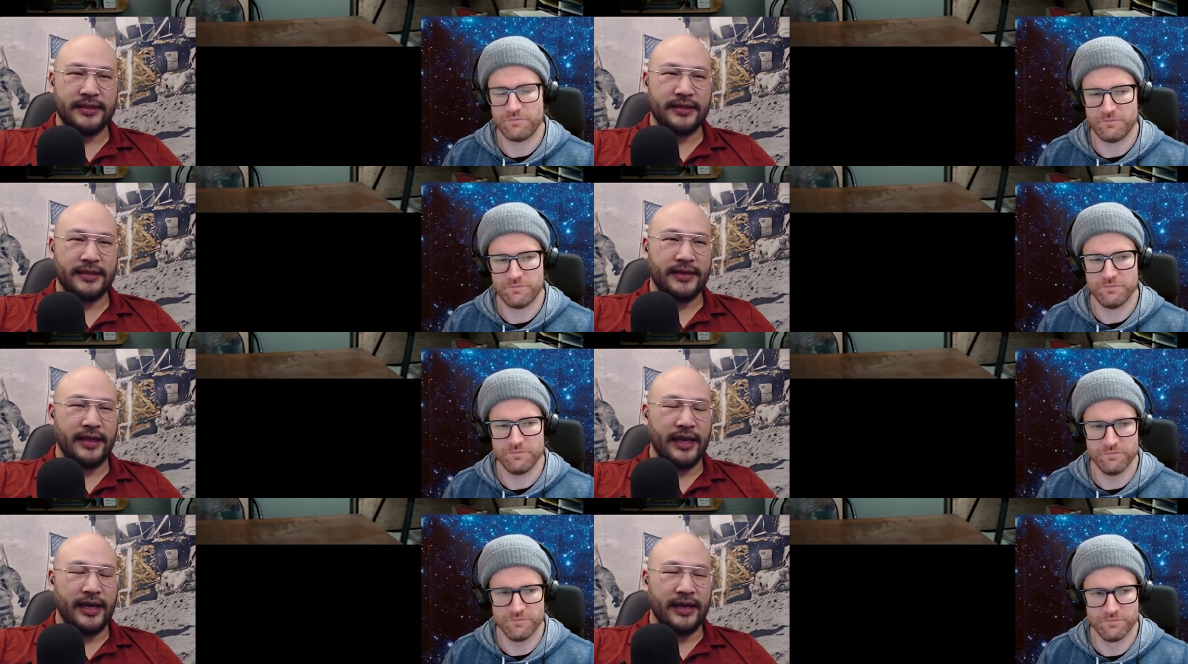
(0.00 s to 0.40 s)

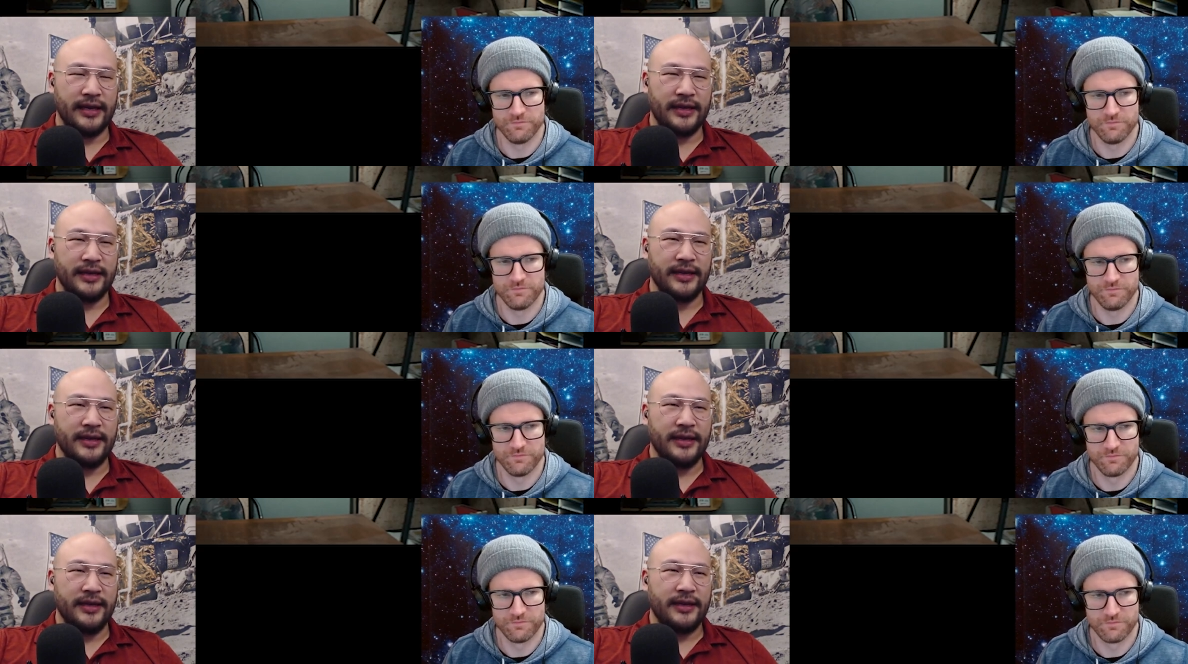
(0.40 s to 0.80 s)
Speaker 1: then
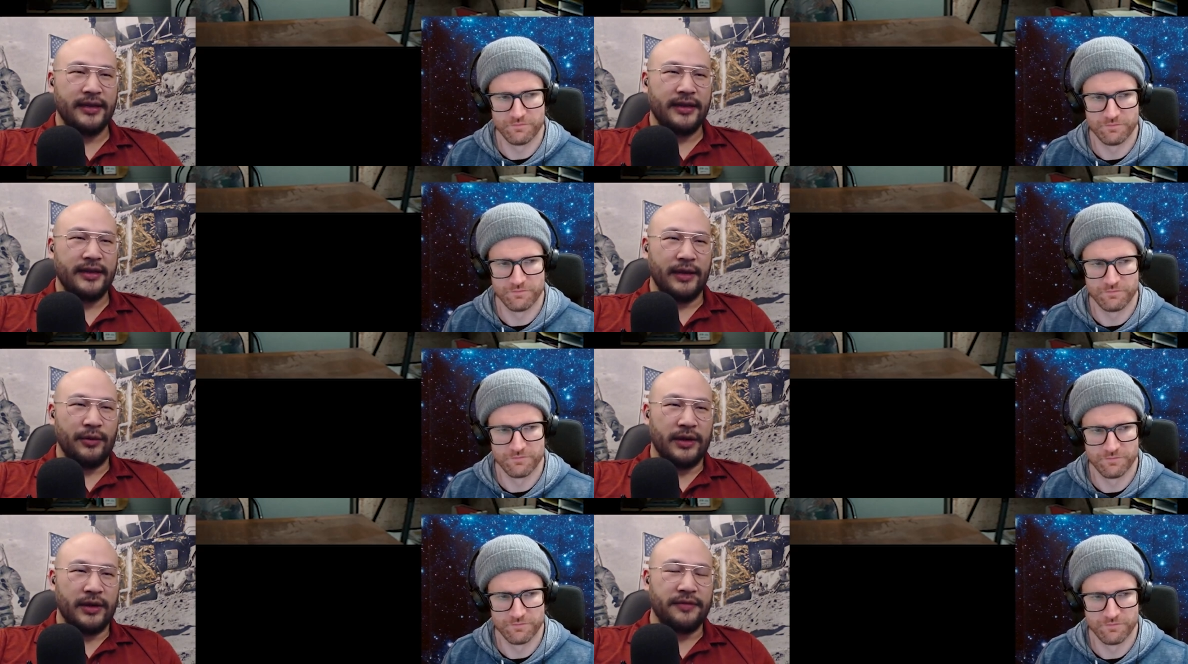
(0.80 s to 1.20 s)
they
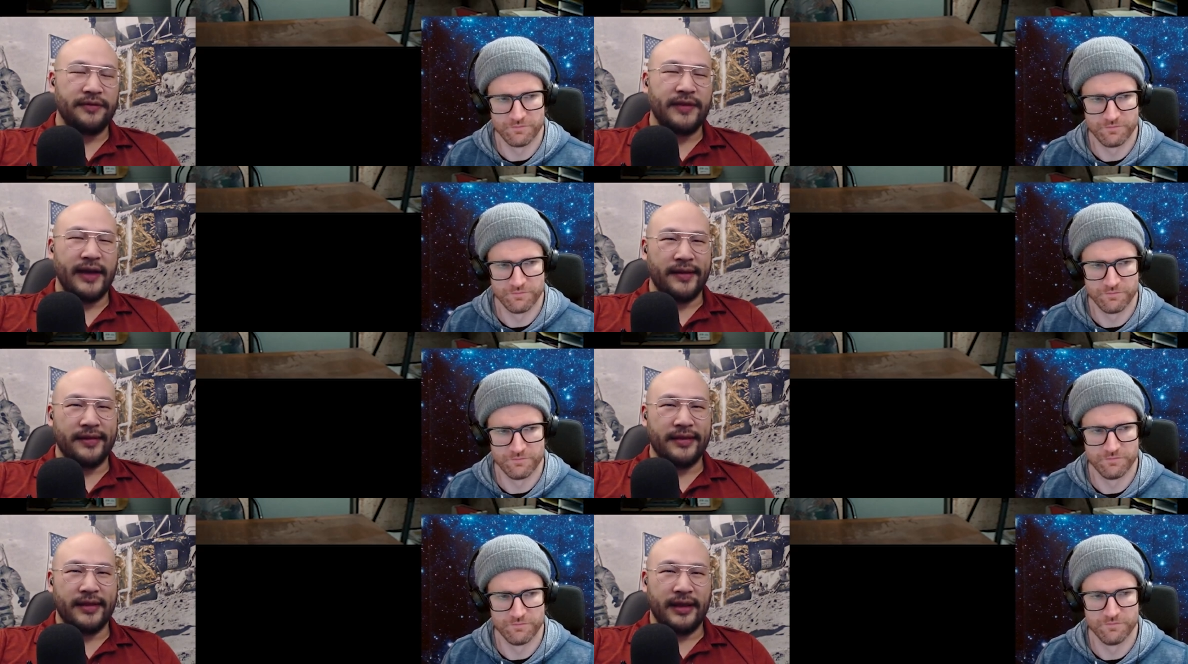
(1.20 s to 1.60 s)
would have
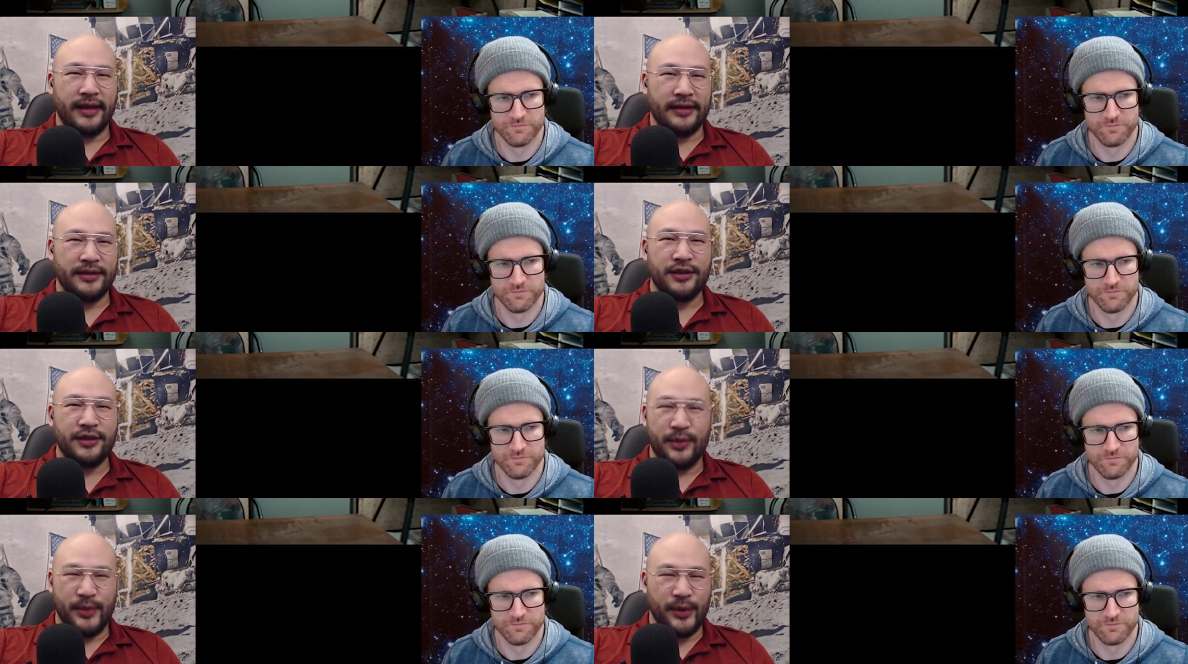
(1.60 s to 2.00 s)
found the
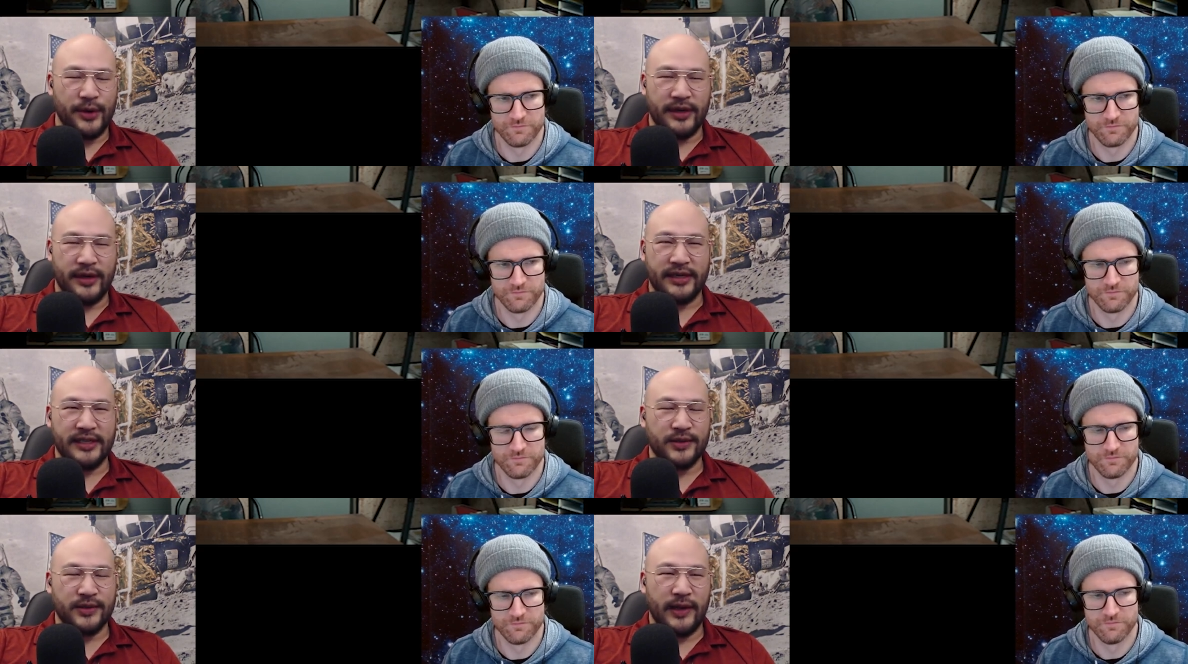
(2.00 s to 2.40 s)
tumor in
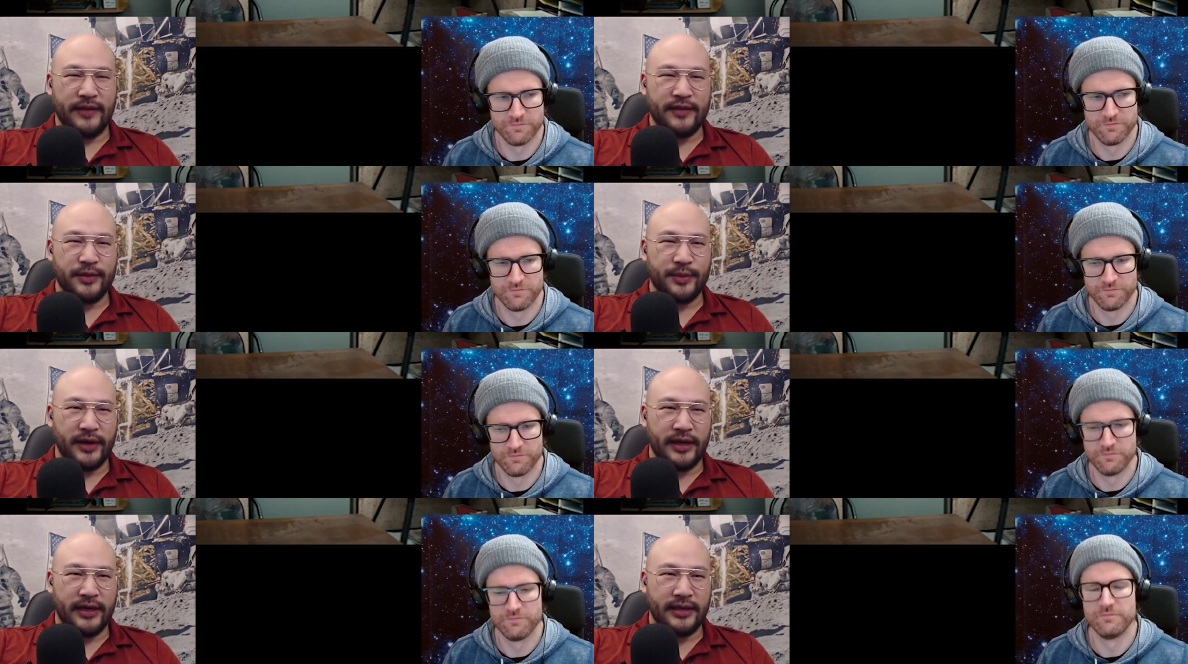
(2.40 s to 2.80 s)
his wife's
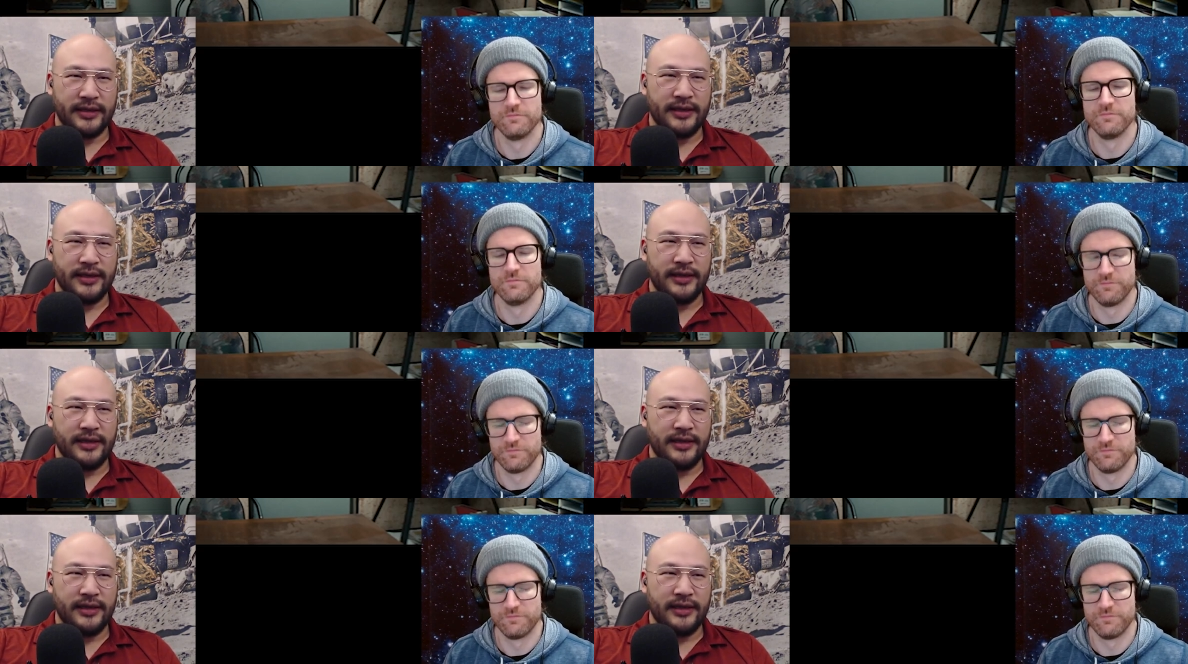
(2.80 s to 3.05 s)
brain.